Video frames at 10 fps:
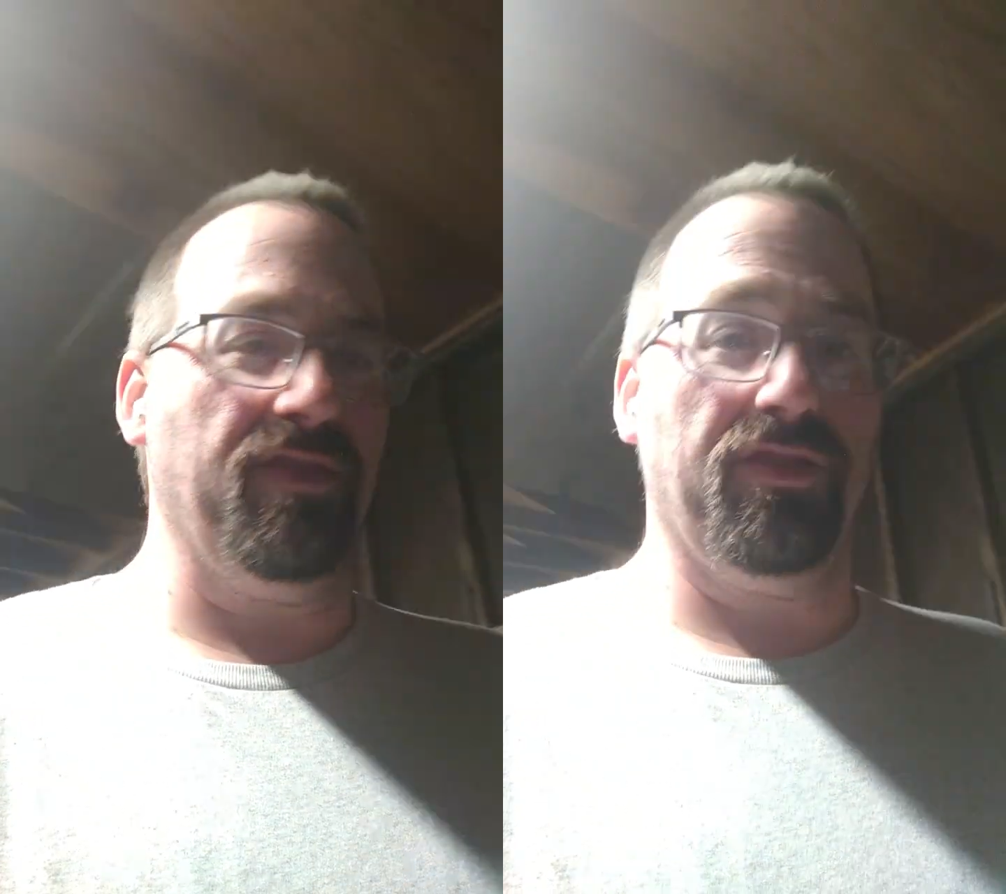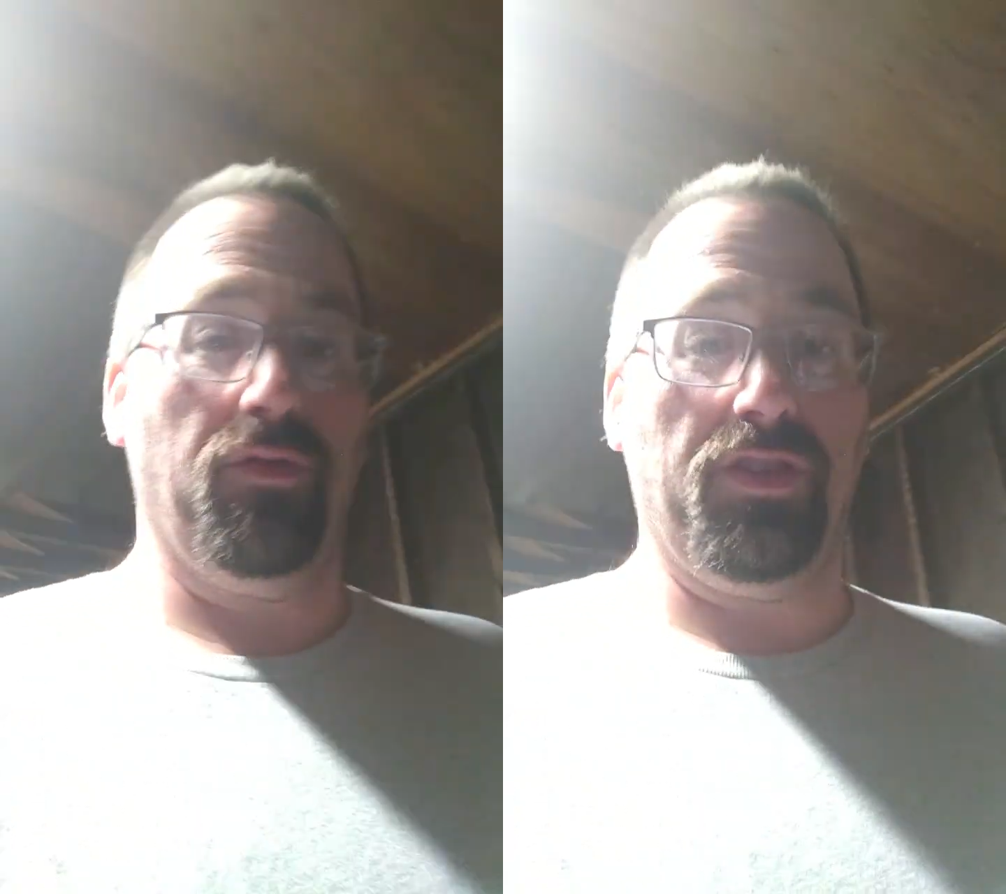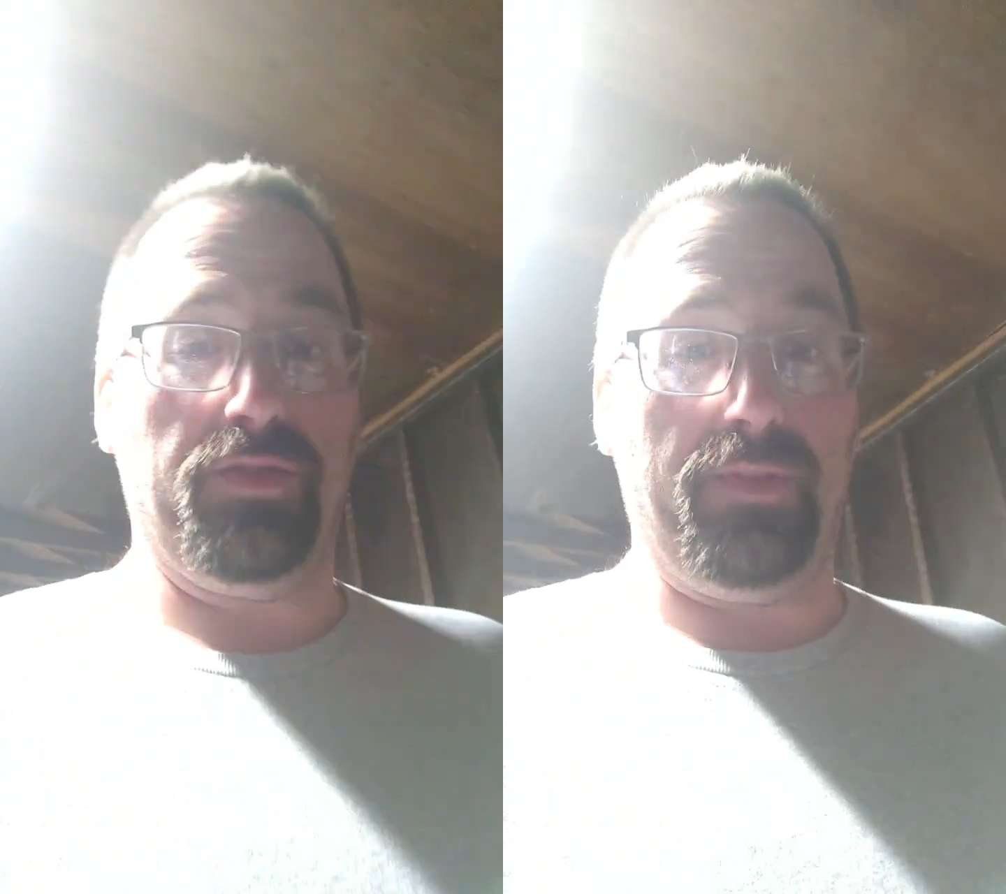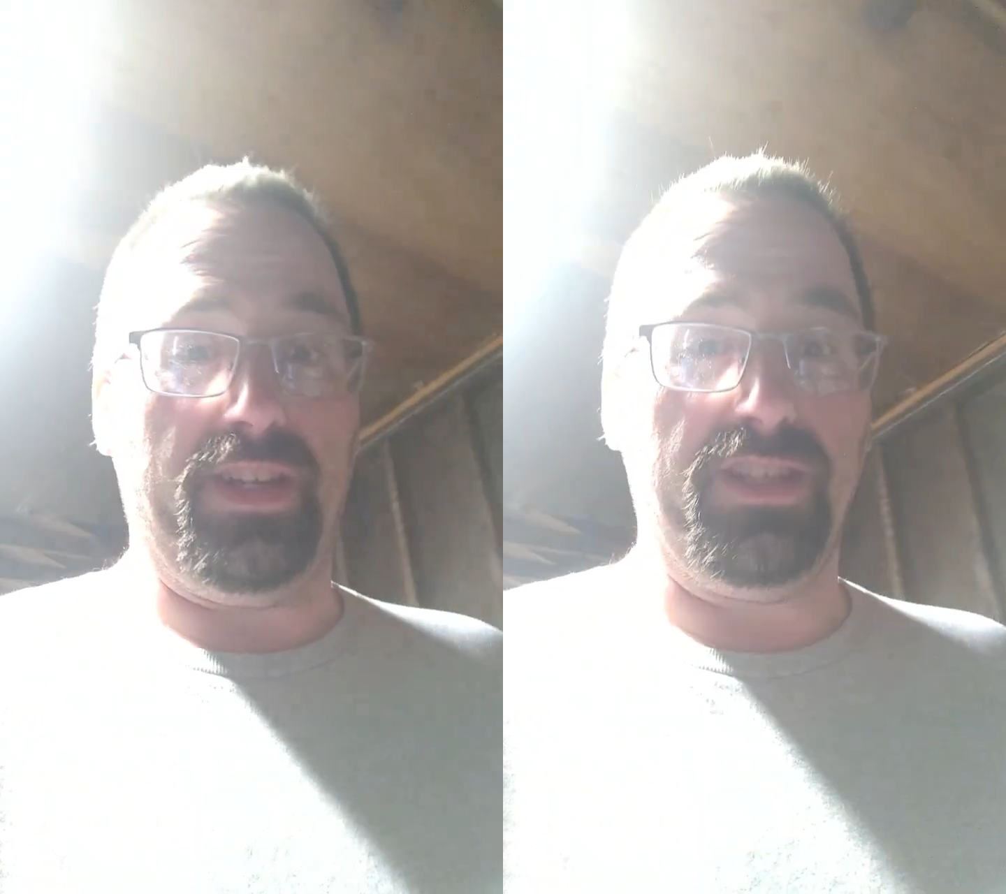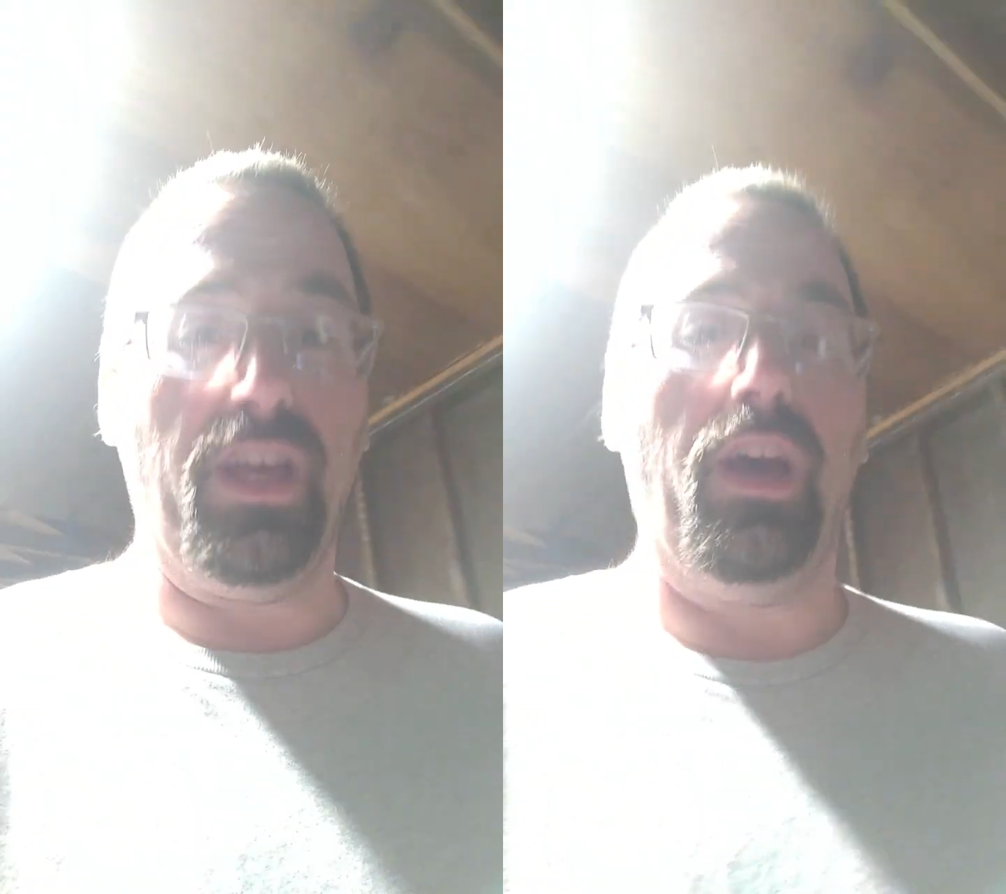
of storage space,